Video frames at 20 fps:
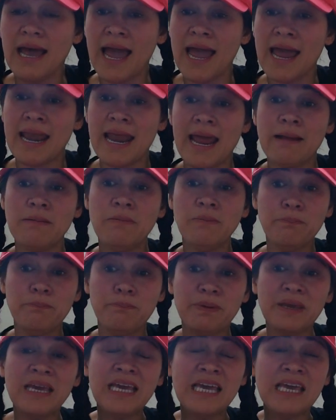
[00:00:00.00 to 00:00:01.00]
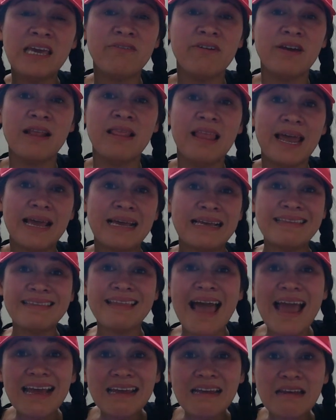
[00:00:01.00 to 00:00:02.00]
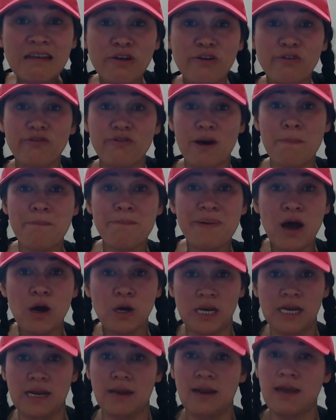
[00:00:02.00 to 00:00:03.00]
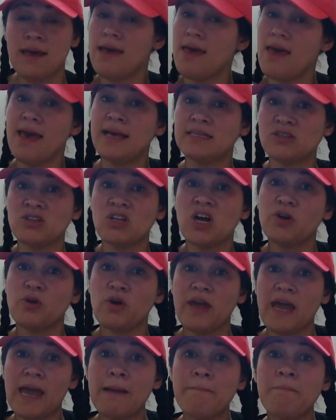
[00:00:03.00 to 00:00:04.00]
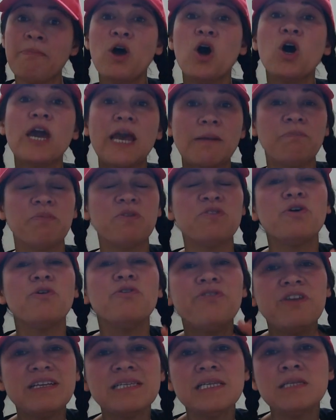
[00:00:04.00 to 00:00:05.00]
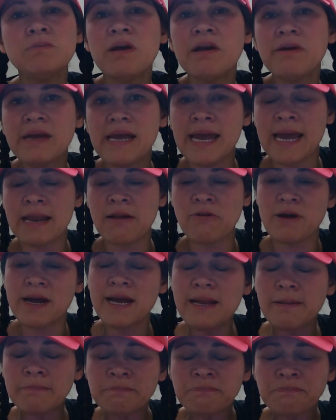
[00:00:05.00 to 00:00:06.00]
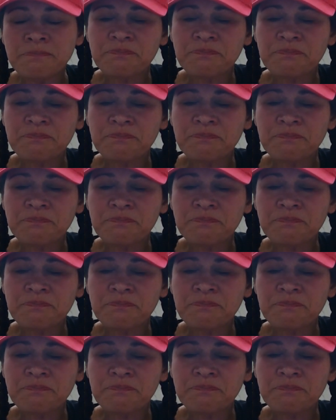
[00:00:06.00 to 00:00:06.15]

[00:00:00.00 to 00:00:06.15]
And then being even like negative about it, it's not okay. Okay, so this is Mary Ann, right?